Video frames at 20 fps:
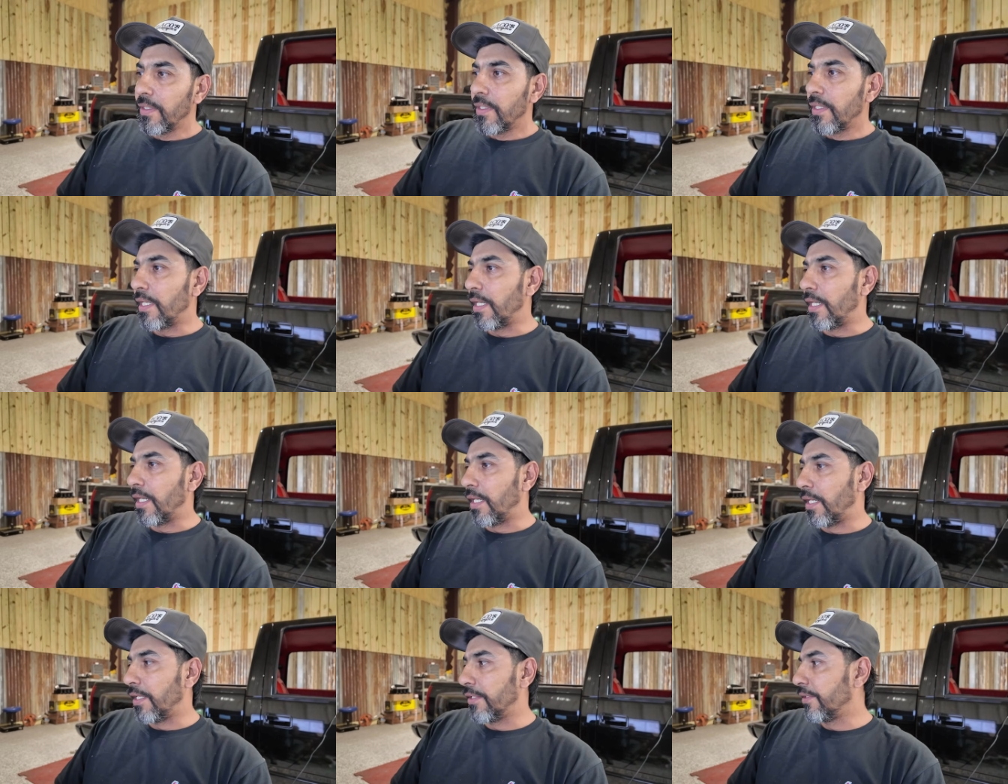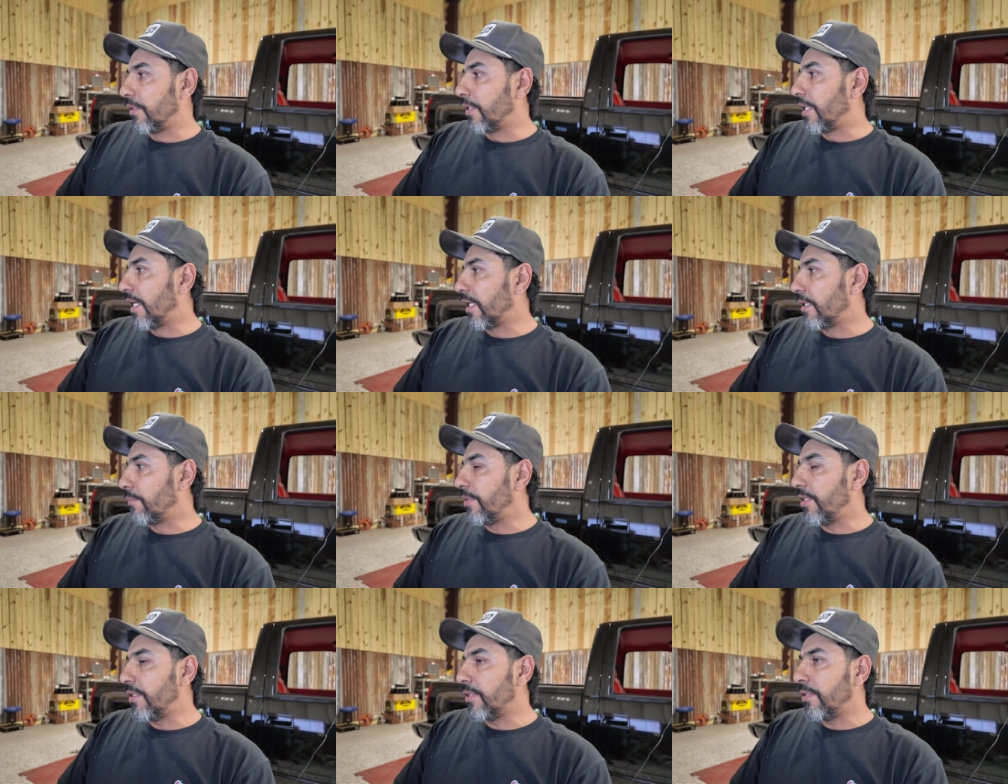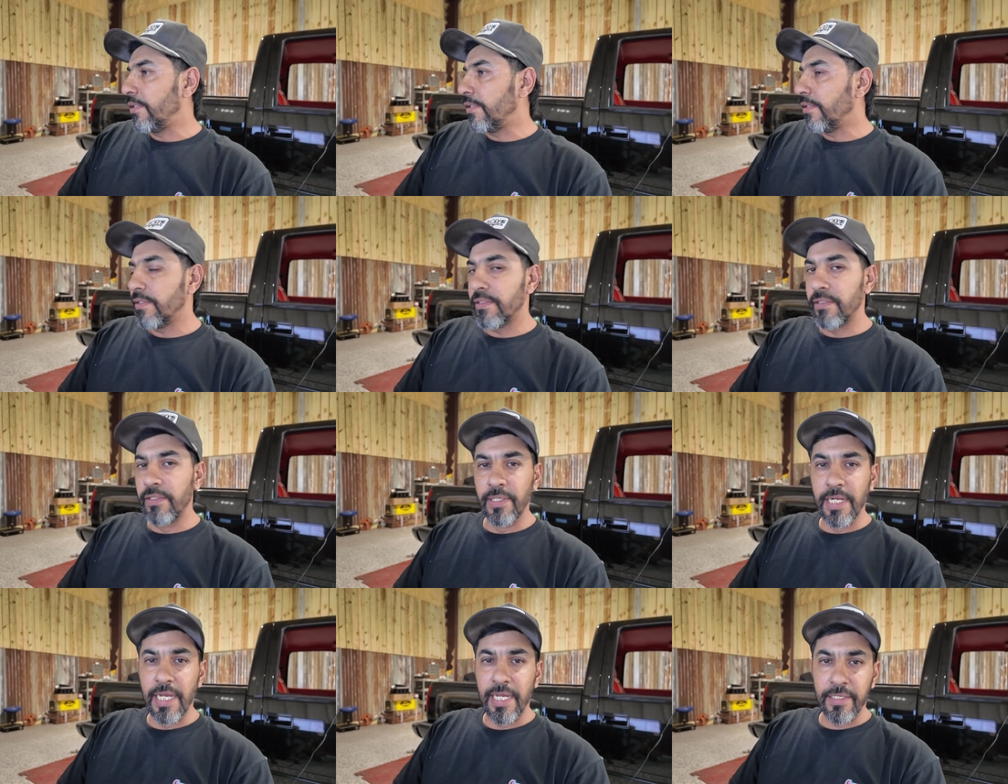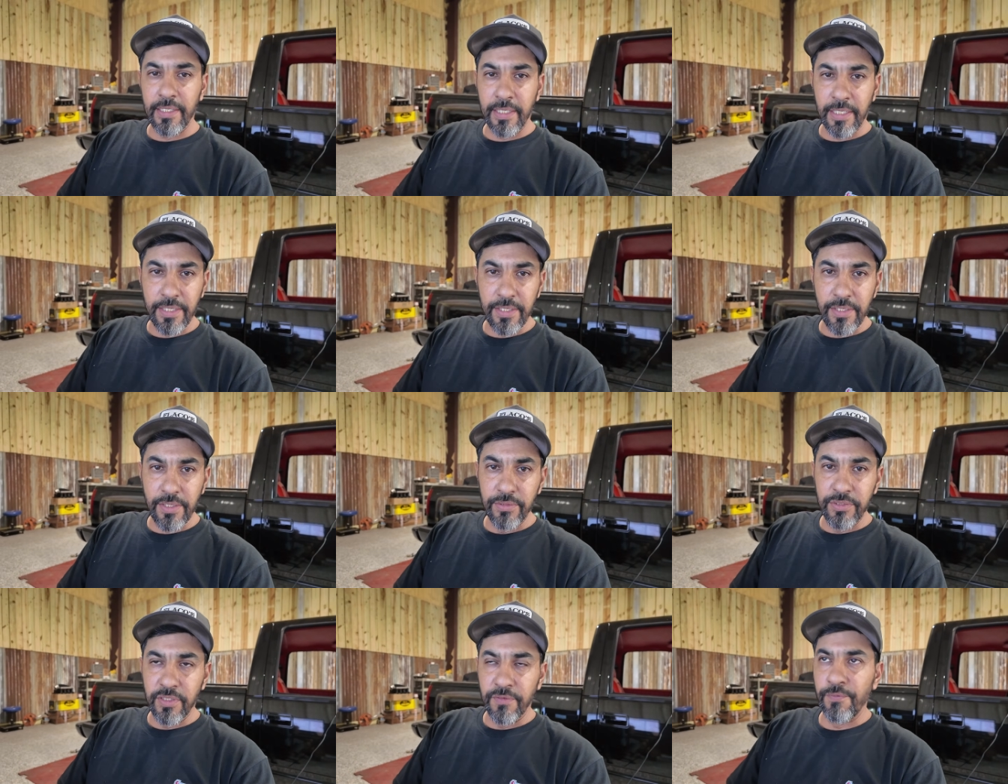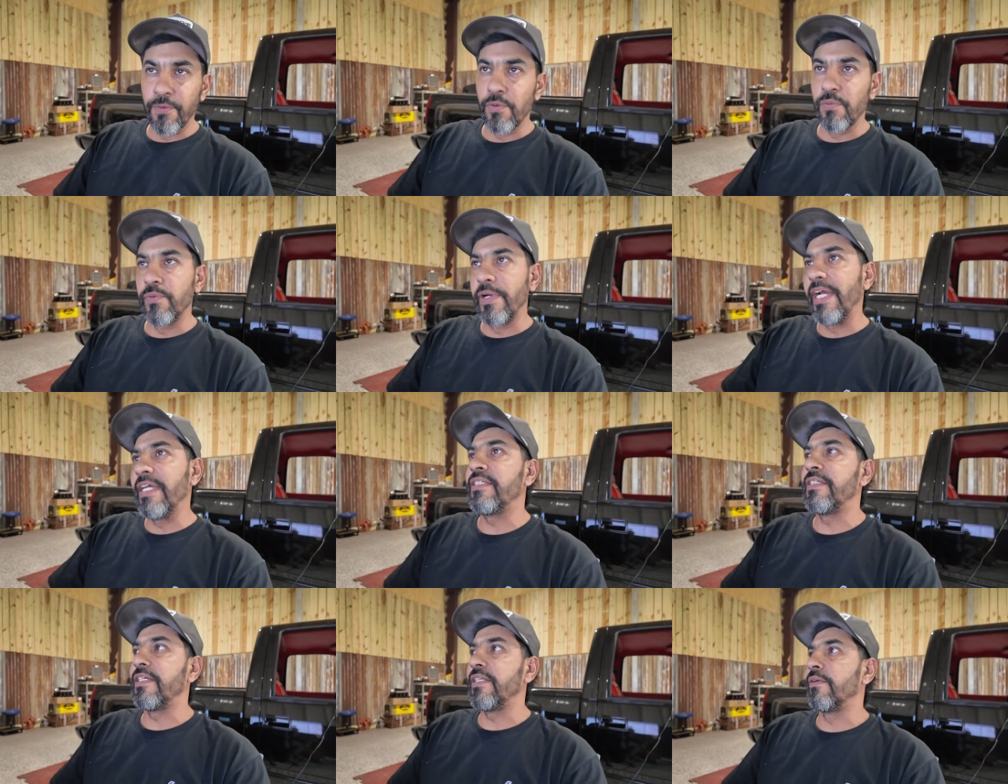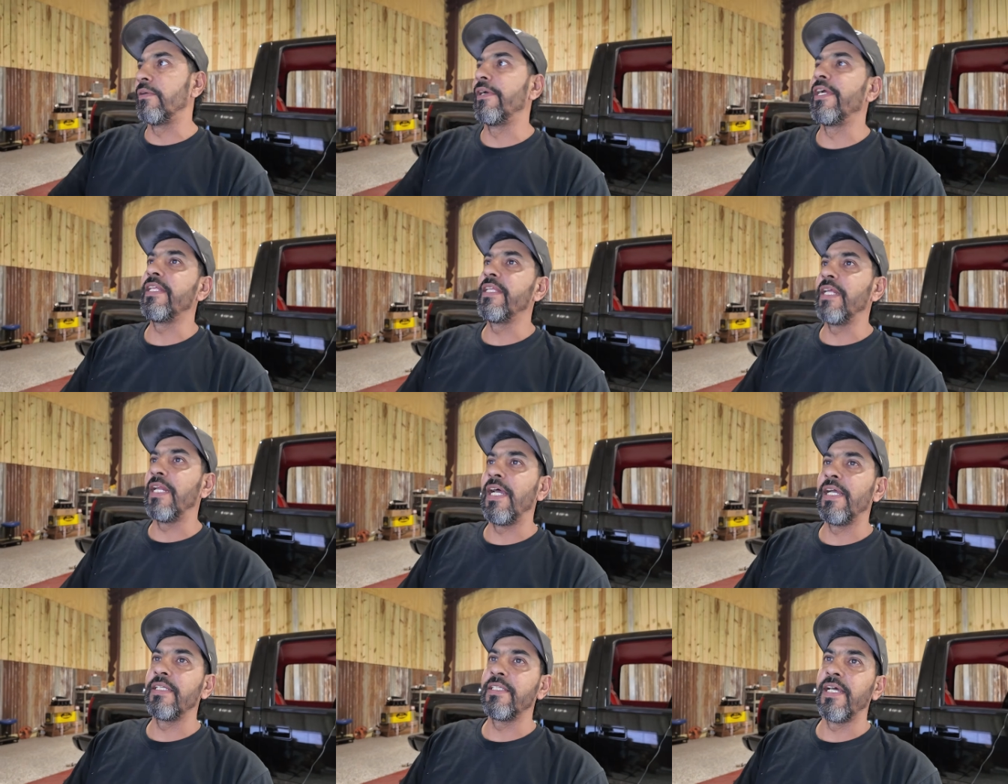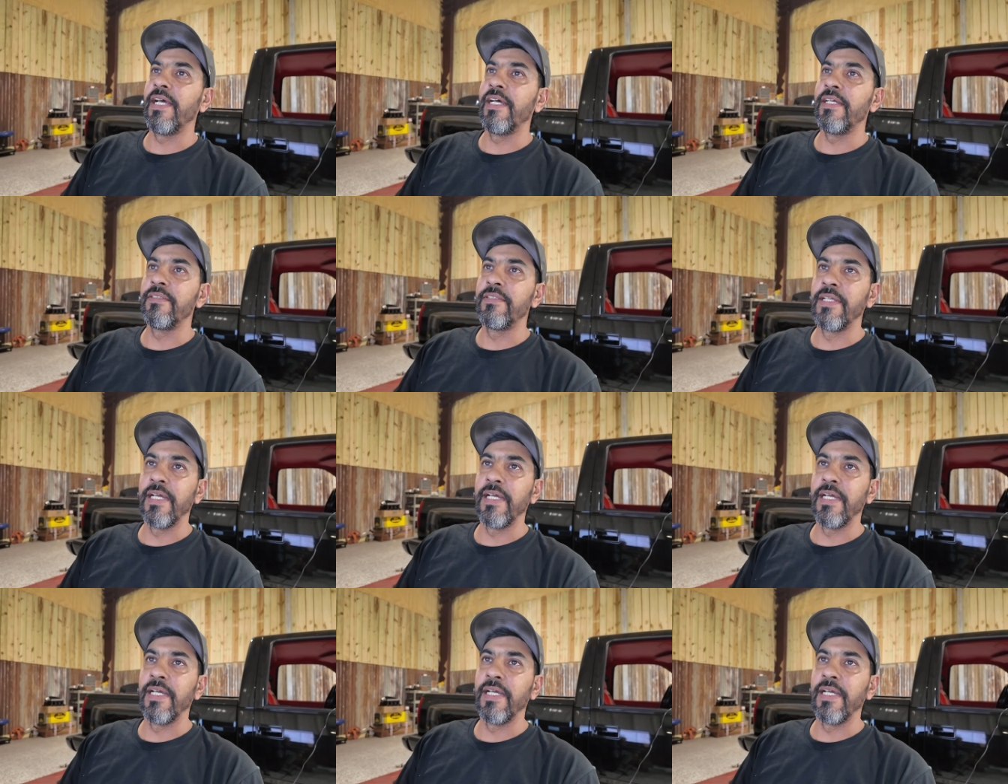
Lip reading: They're not going to use it for racing or anything like that.